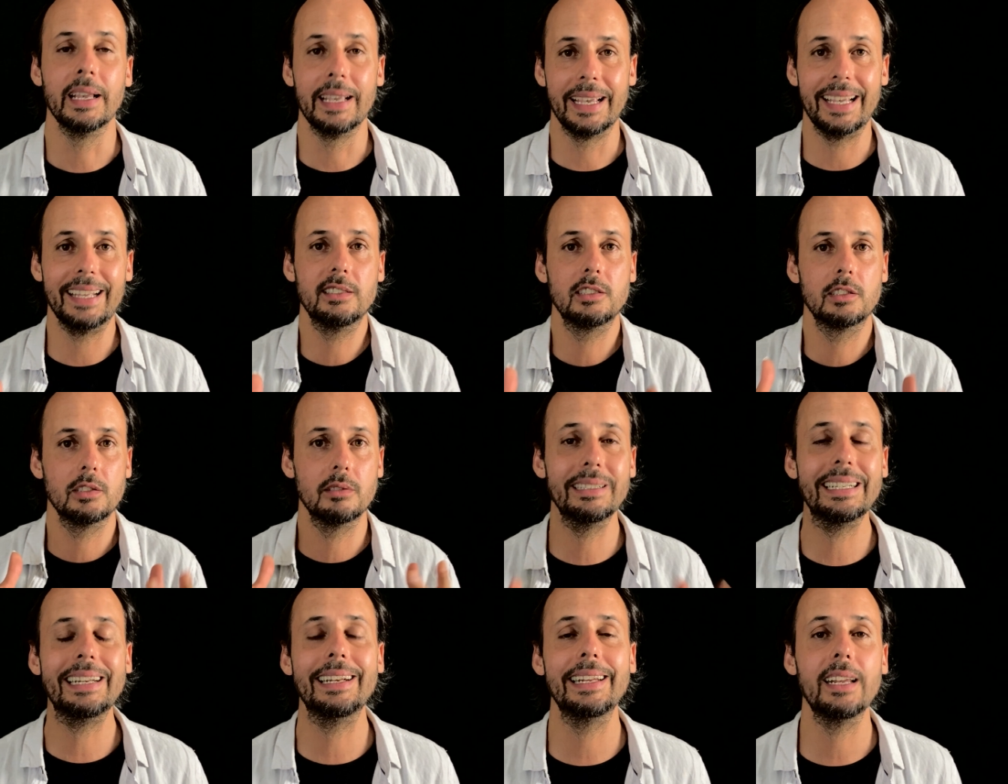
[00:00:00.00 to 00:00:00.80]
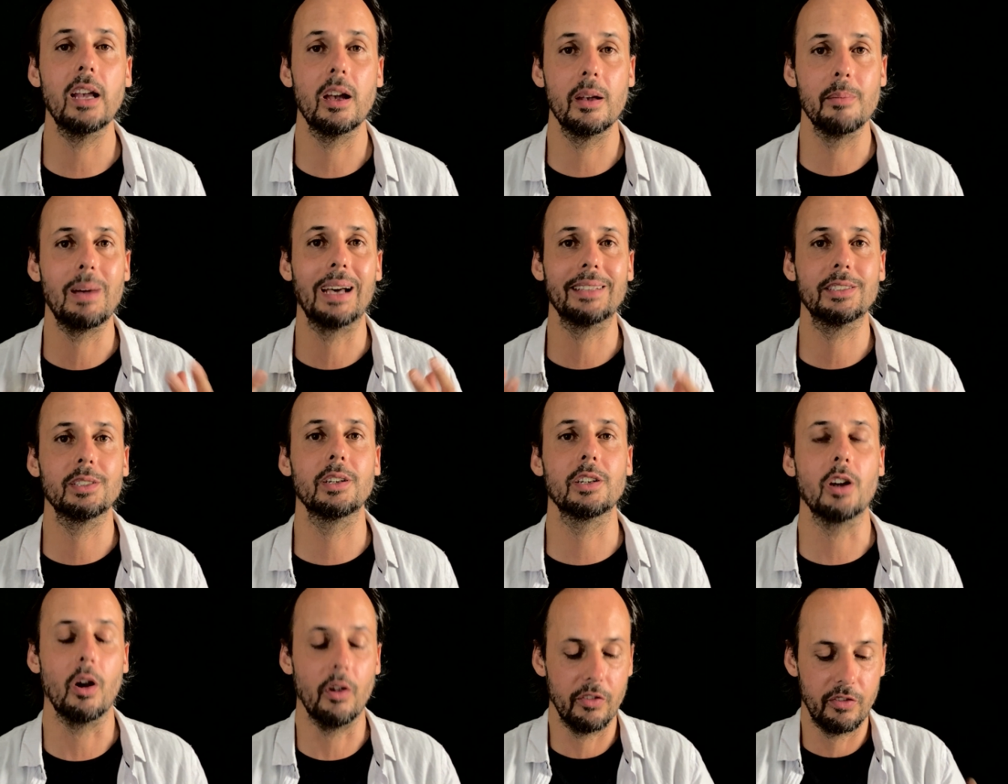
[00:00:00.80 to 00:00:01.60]
It's really a
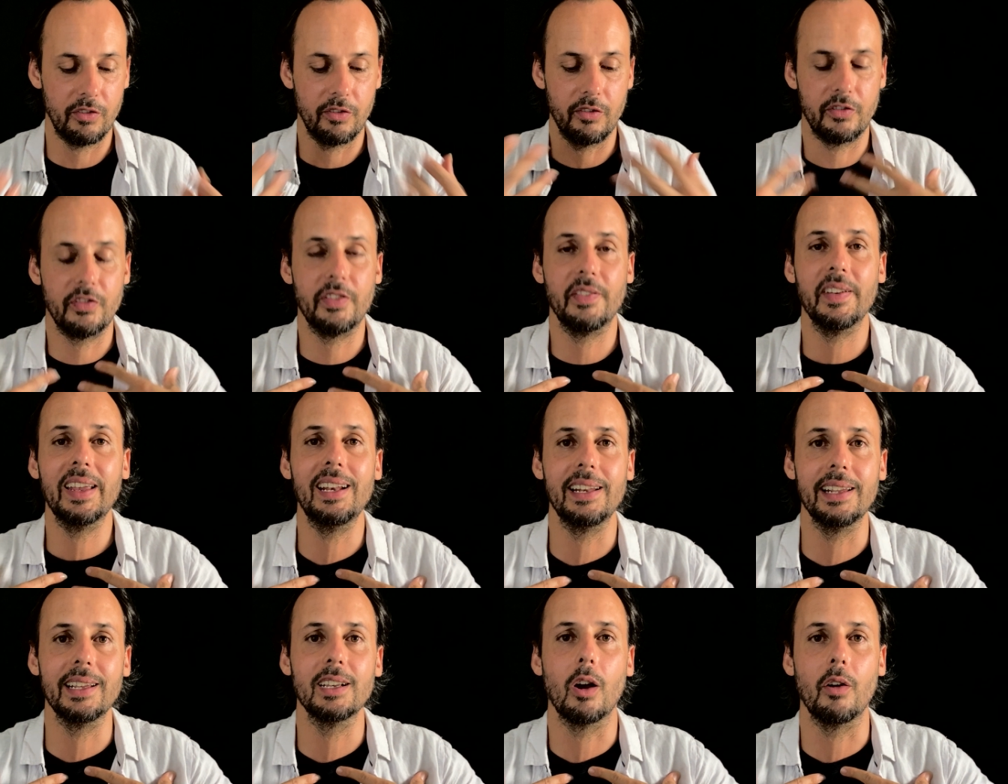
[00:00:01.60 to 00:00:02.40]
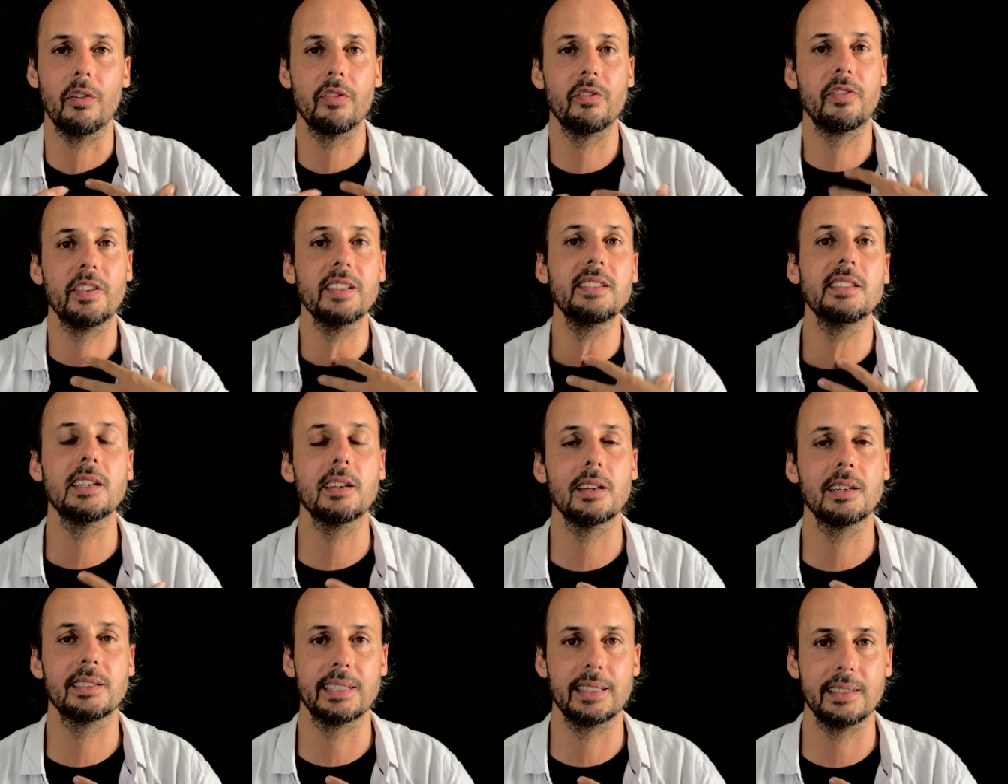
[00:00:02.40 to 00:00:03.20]
matter of feeling, of
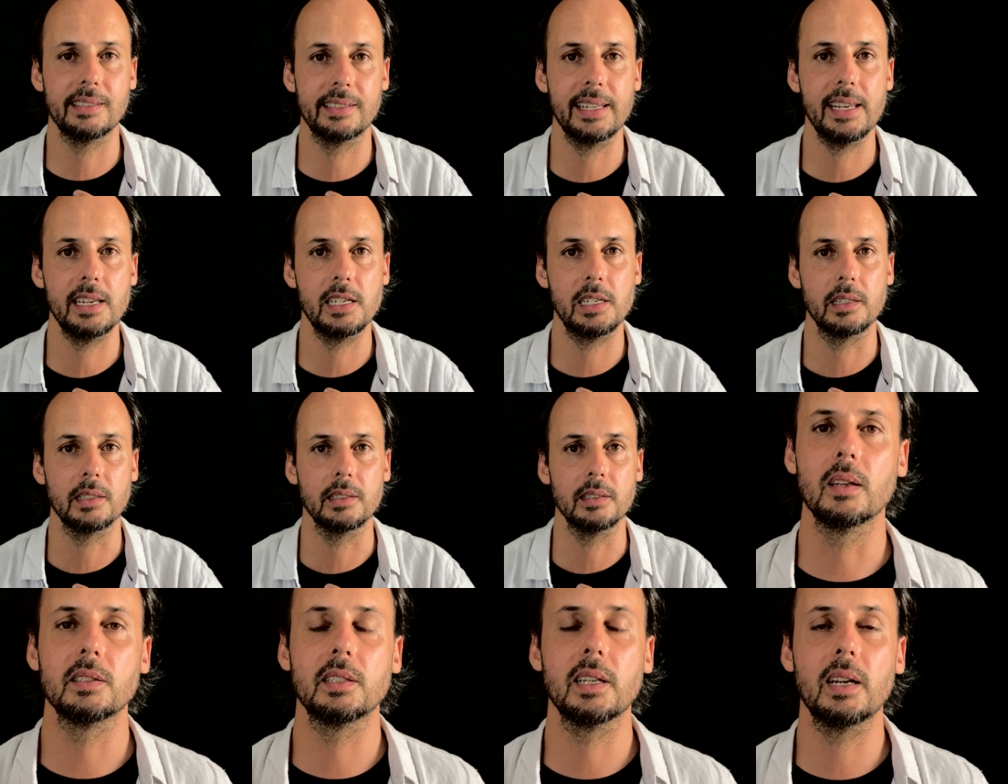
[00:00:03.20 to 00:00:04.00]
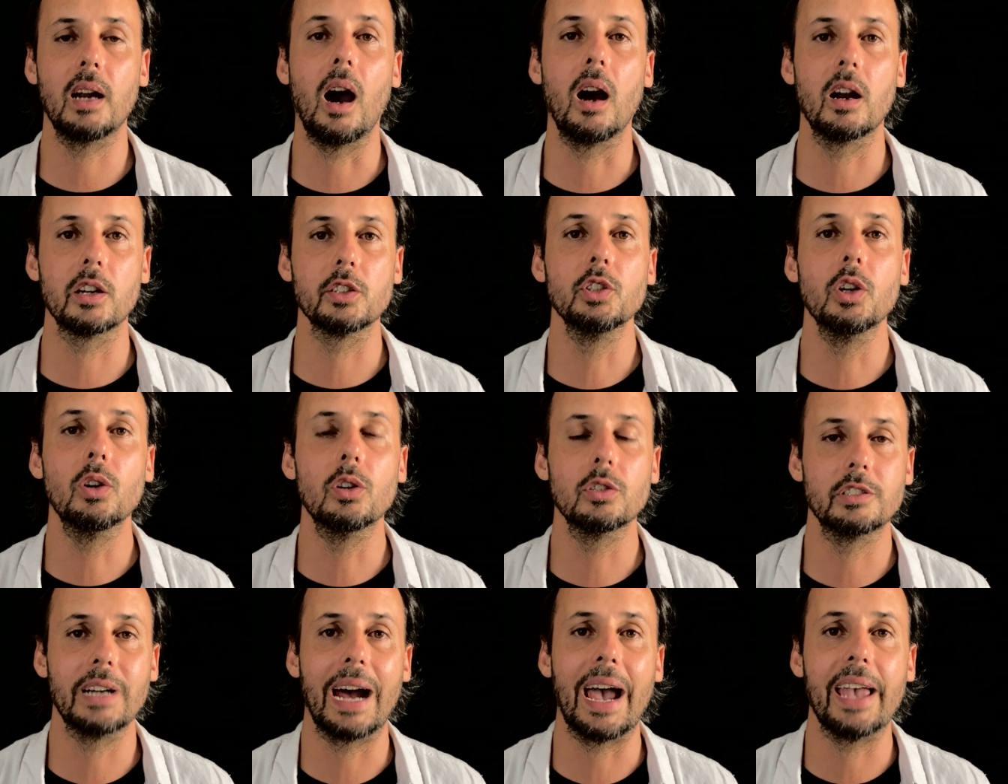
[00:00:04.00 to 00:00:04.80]
physical sensation. There are no
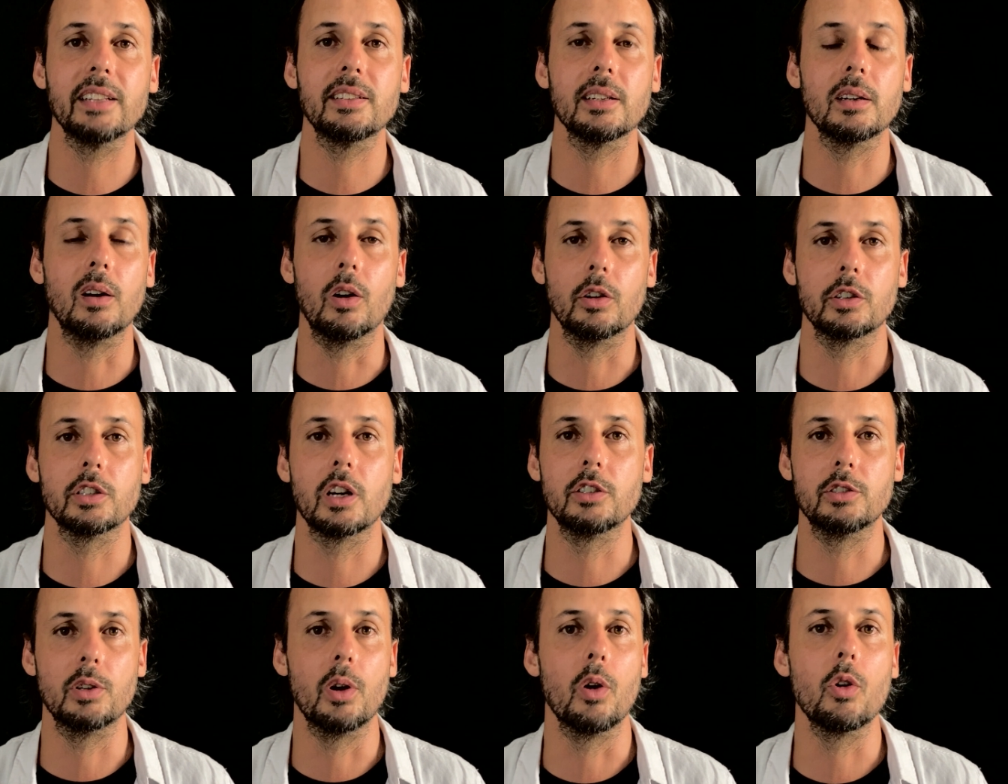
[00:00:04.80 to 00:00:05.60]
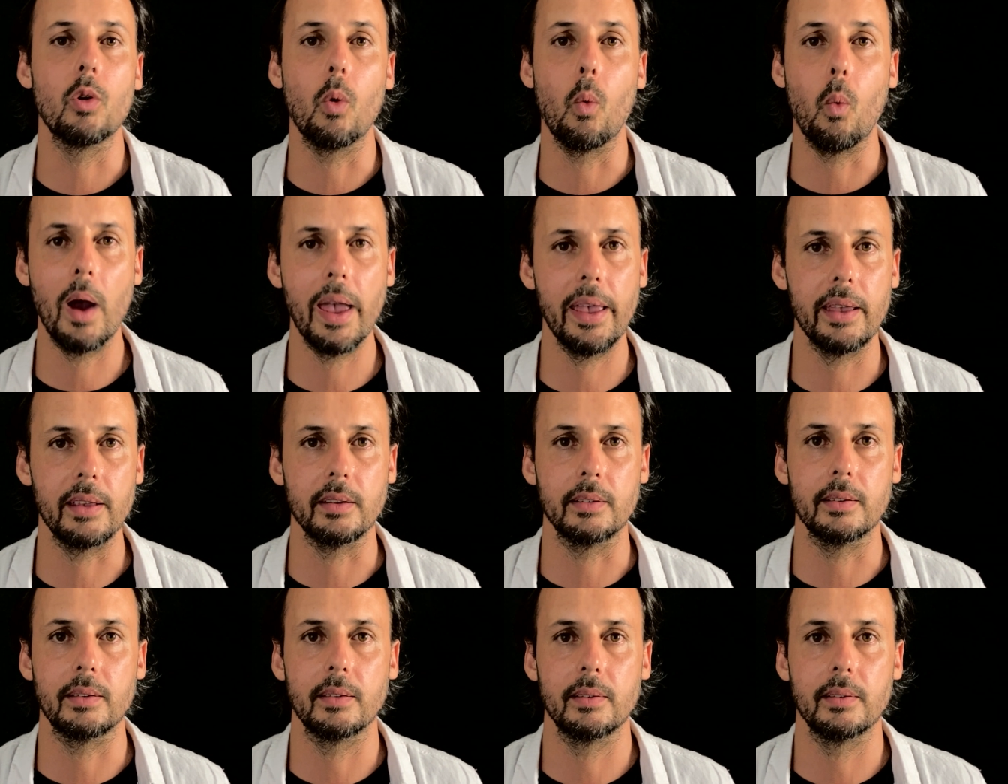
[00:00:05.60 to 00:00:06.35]
right or wrong ways.